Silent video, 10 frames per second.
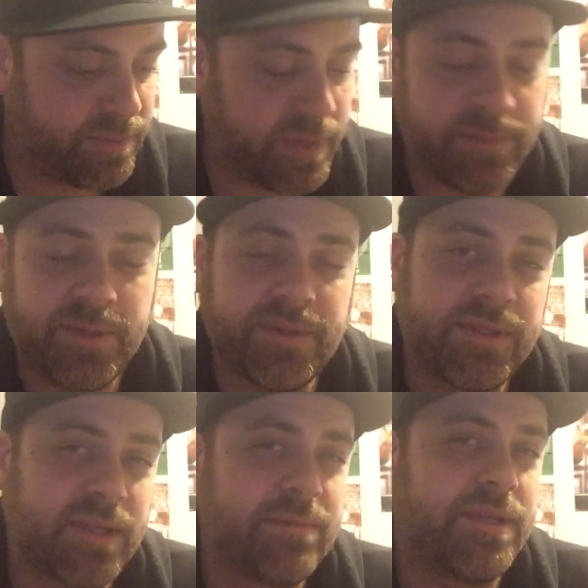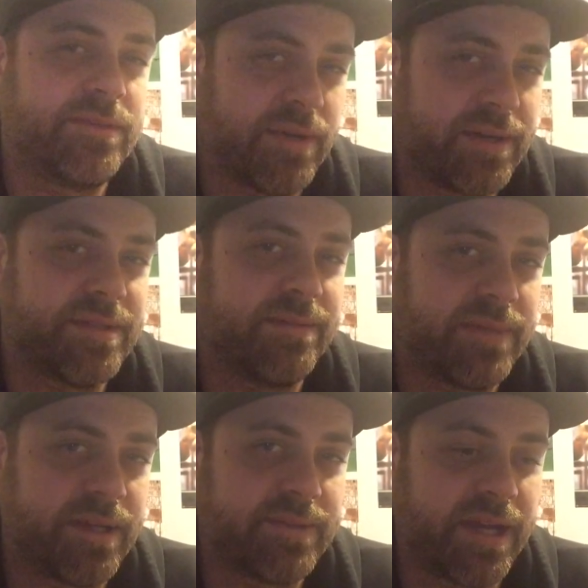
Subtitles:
Maybe you'll hit that planeswalker sometimes.